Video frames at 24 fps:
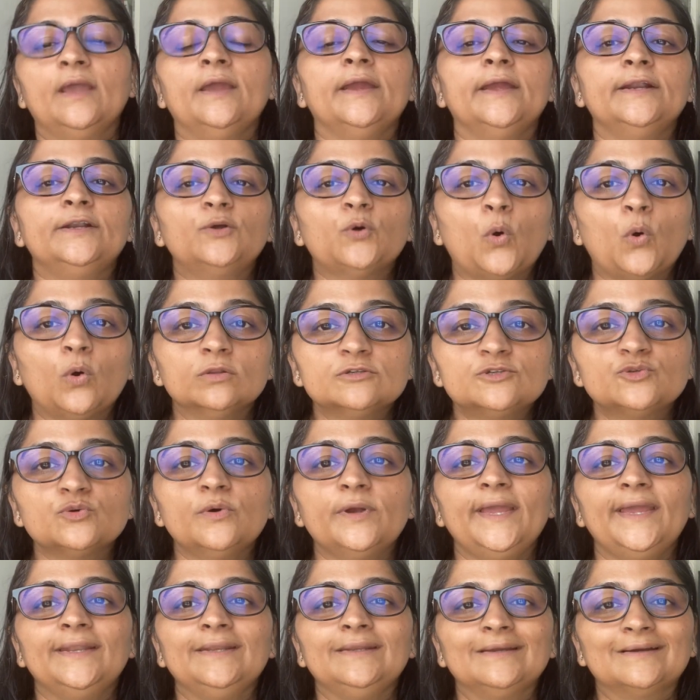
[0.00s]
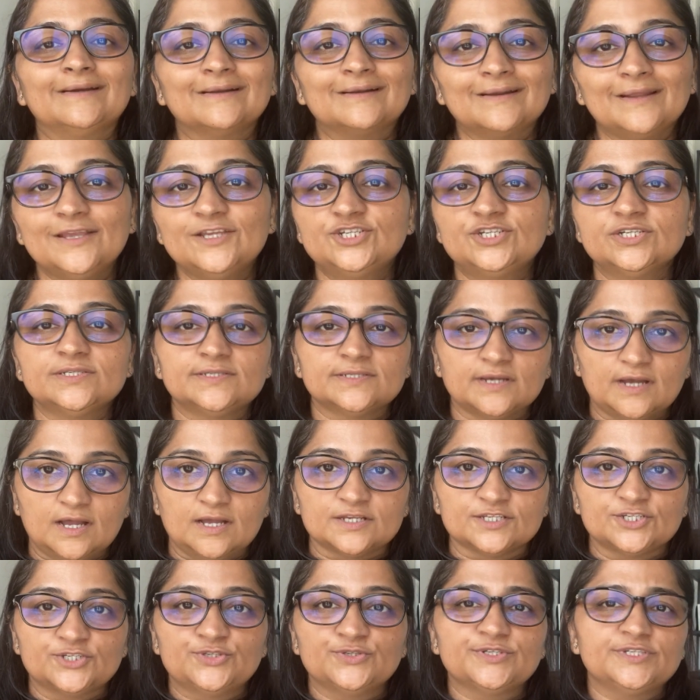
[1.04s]
It also encourages
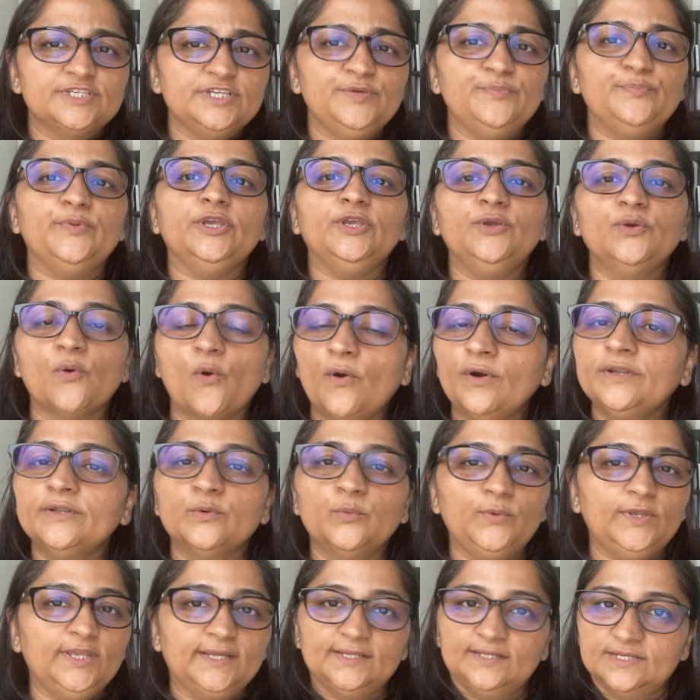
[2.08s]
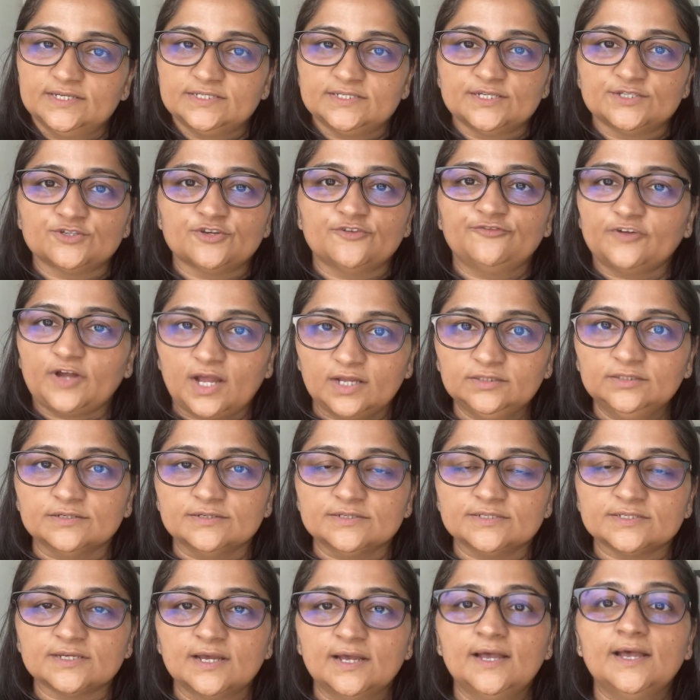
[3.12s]
us to see beyond the weaknesses of
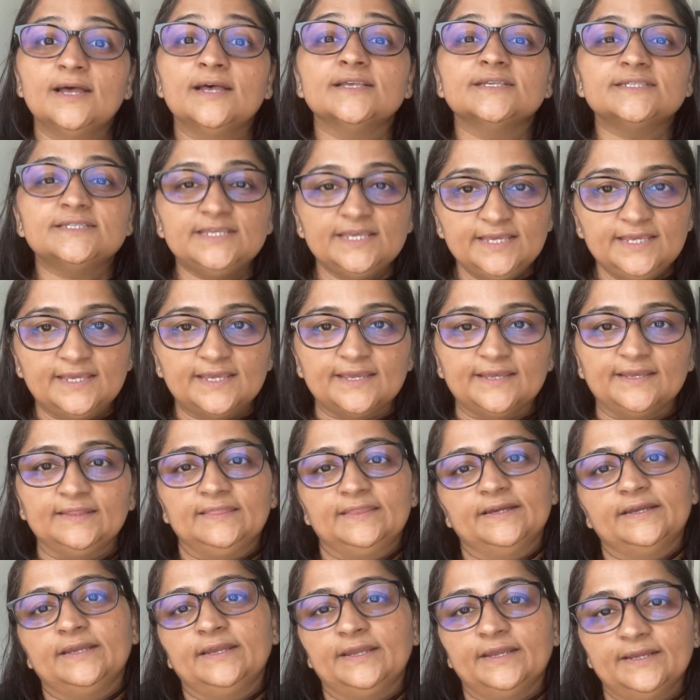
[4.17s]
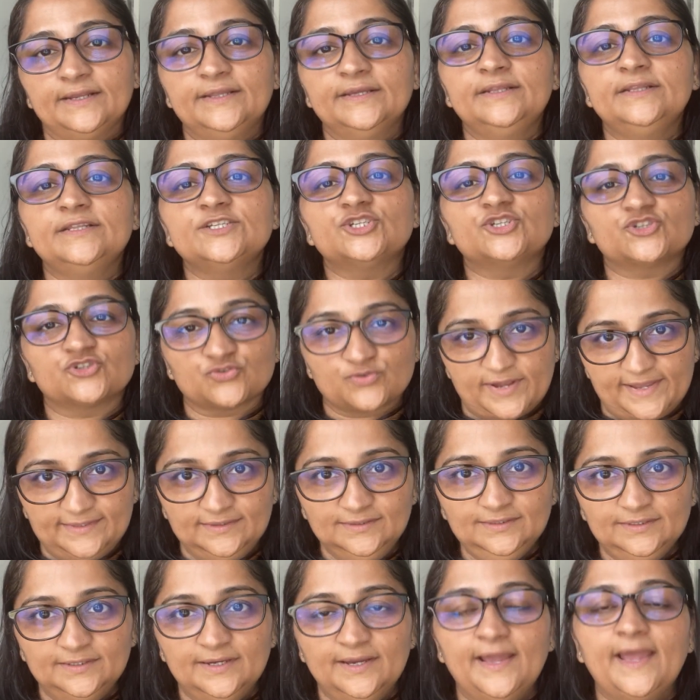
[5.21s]
others, seeking the hidden
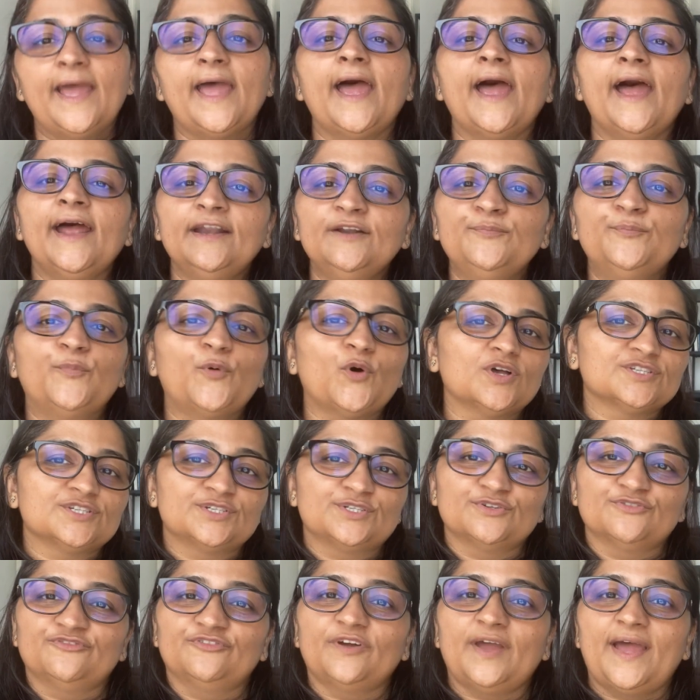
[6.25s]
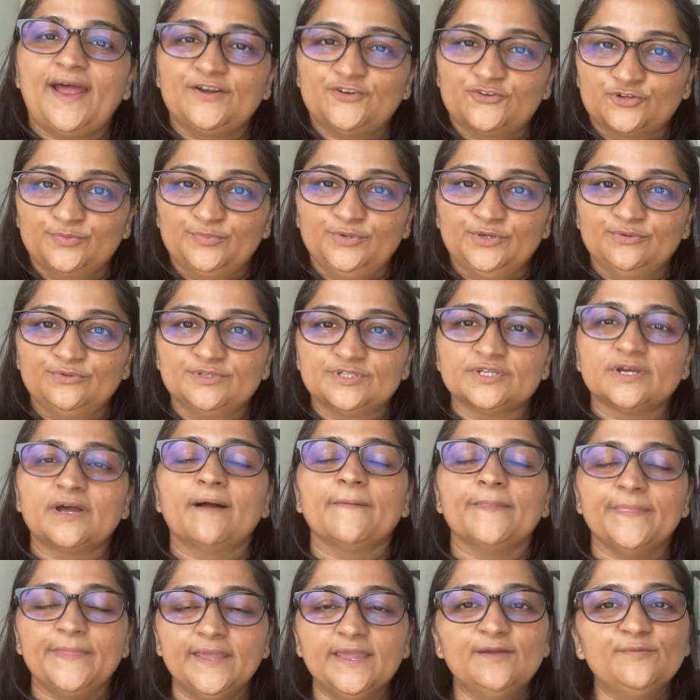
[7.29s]
strength and positive attributes
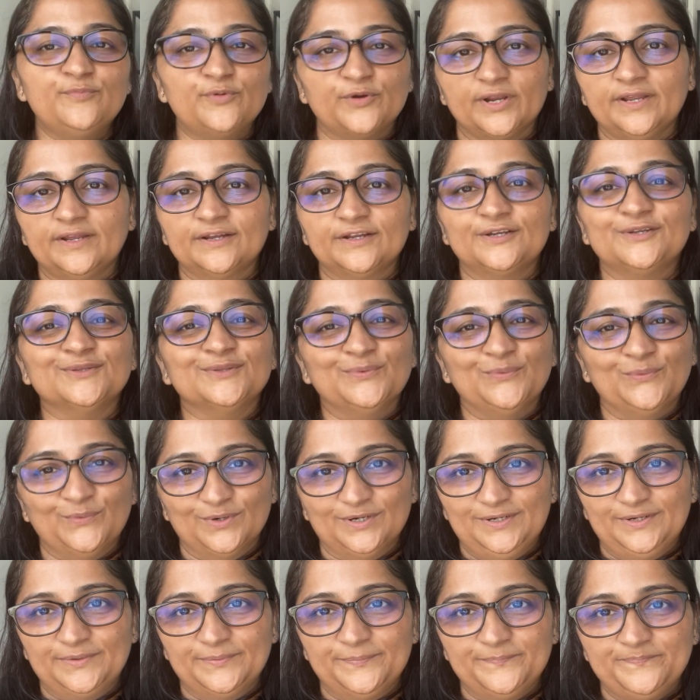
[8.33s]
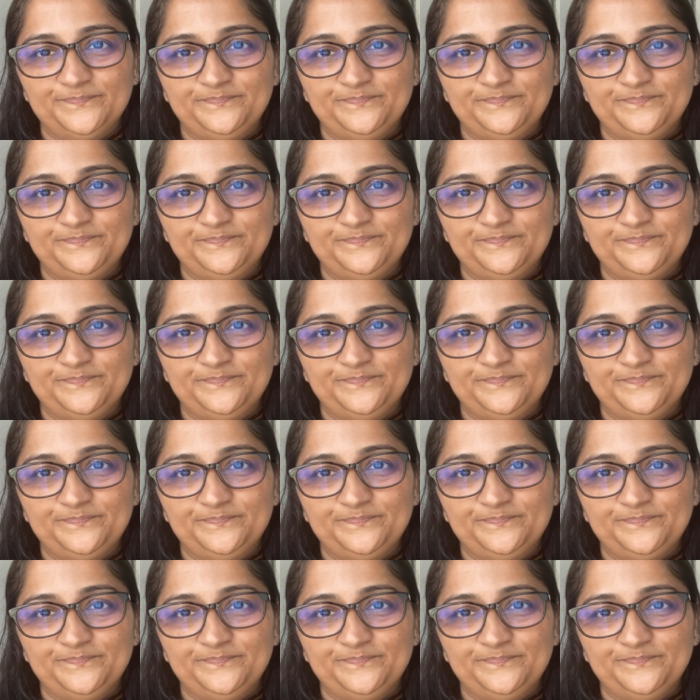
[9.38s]
they bring to the world.